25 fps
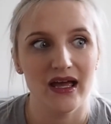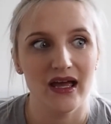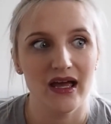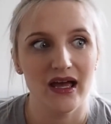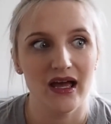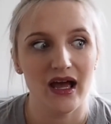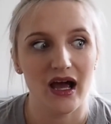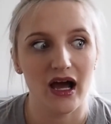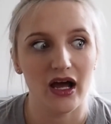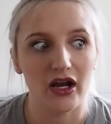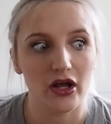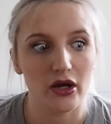
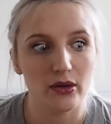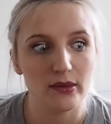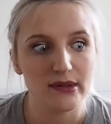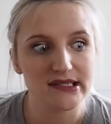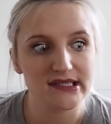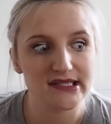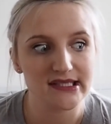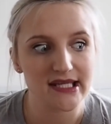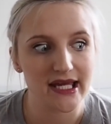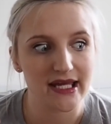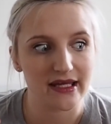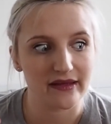And I
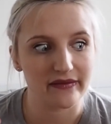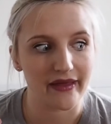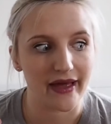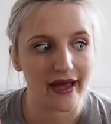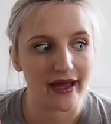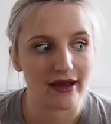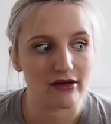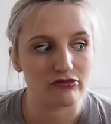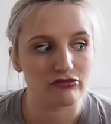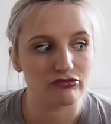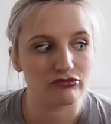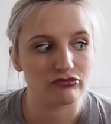was sitting
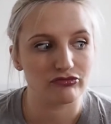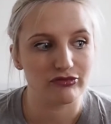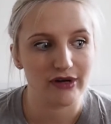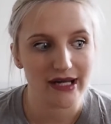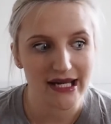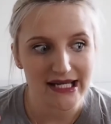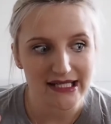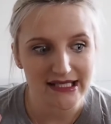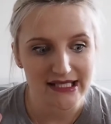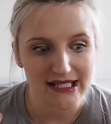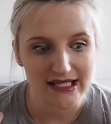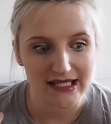there
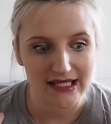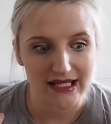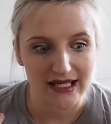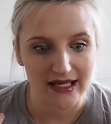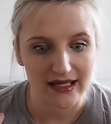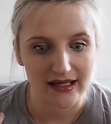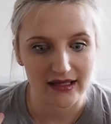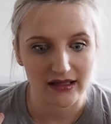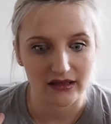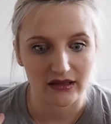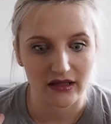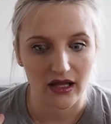reading
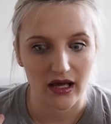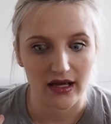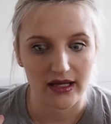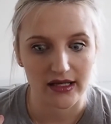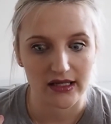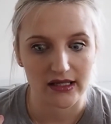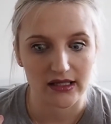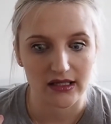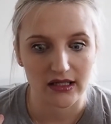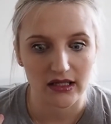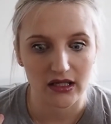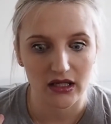it
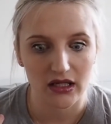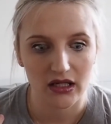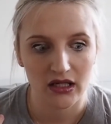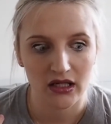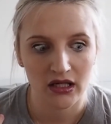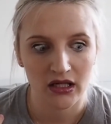like,